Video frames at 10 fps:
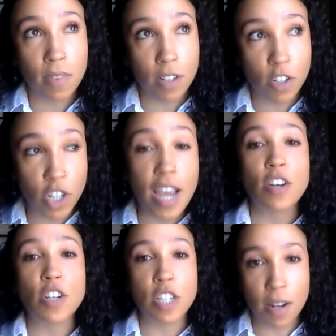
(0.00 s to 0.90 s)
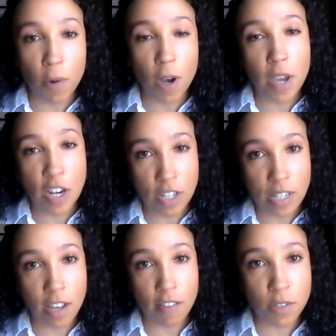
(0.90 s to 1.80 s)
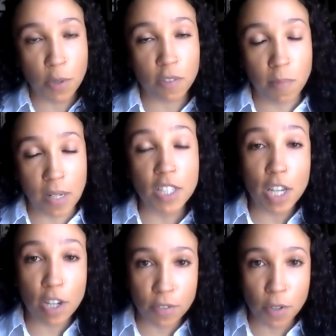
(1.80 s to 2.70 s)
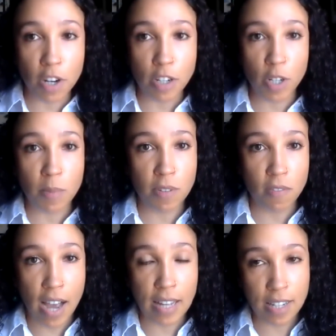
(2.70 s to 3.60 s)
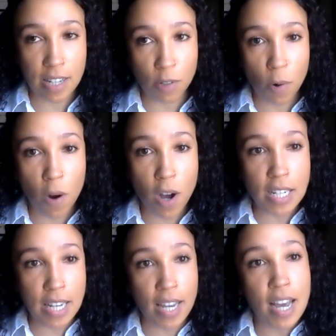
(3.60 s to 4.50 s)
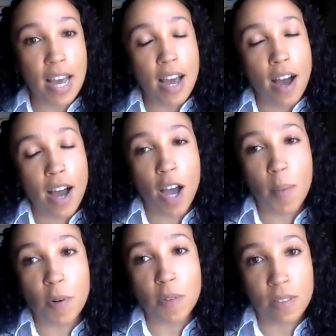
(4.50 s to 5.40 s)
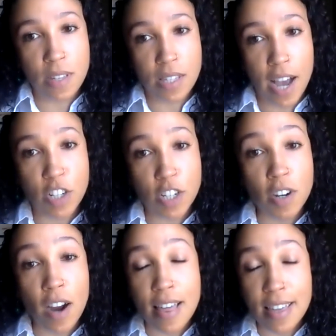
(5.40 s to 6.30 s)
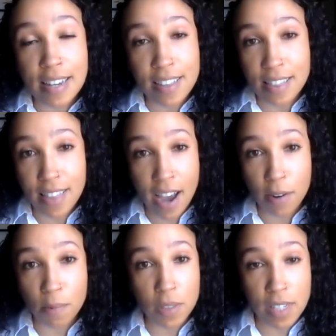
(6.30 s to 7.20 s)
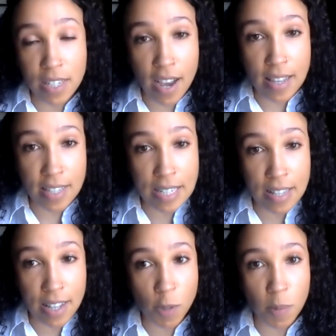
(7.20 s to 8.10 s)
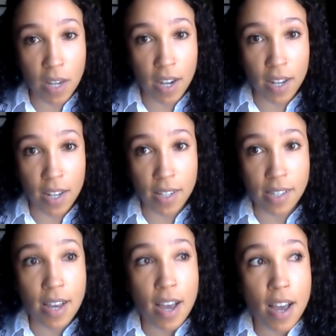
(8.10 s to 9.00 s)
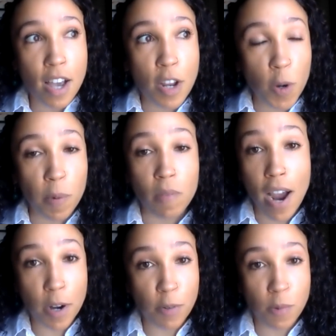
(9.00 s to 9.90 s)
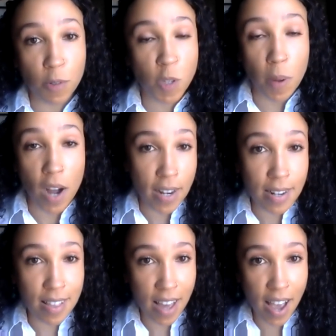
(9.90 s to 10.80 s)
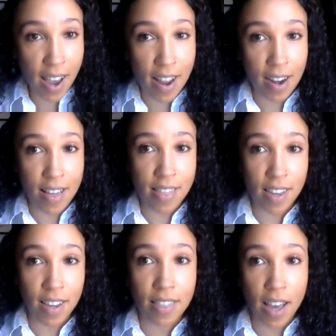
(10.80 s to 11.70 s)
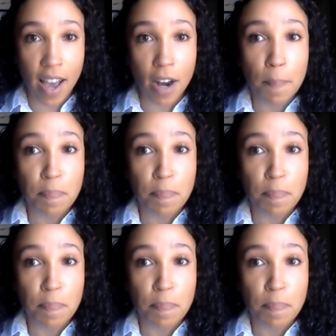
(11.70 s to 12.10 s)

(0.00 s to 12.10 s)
the change in what patients have sort of been looking for in terms of access and quality over this last year, I think that really ties into this because, providers respond to that. And I think that,